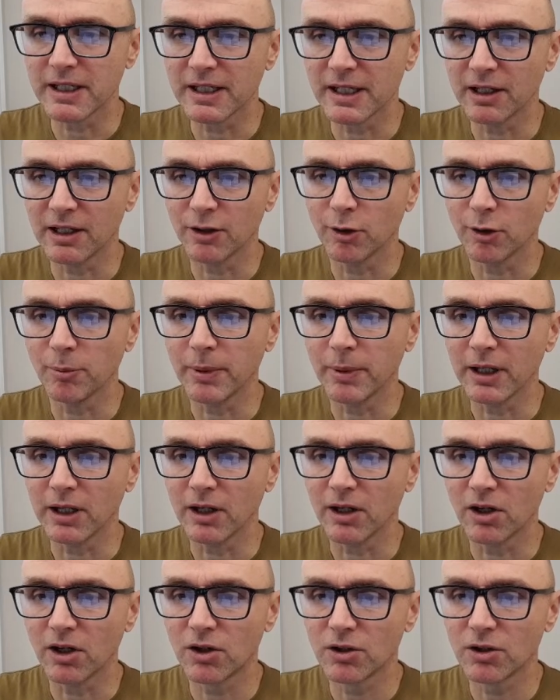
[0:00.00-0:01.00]
a little bit
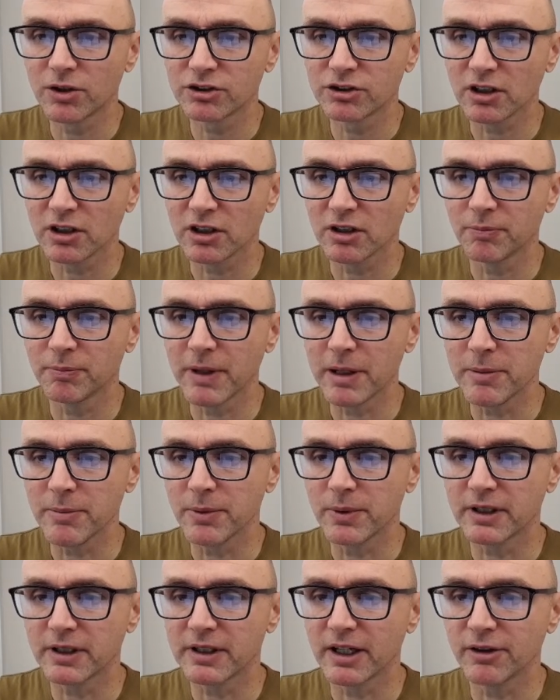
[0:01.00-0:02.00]
long, so maybe
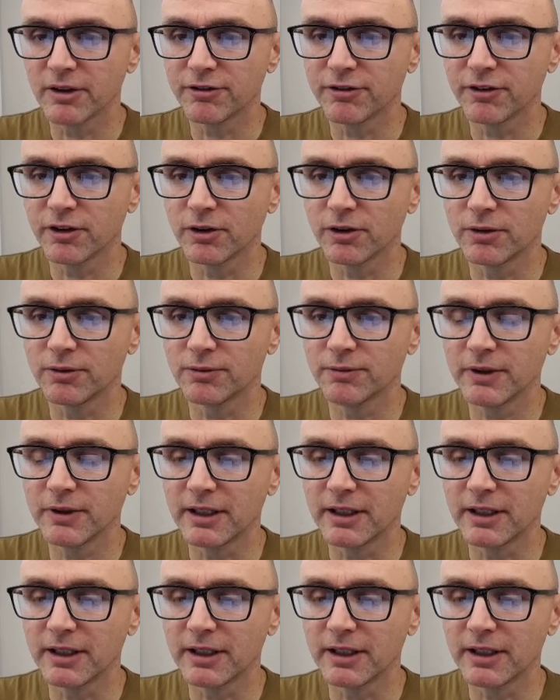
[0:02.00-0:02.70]
we go for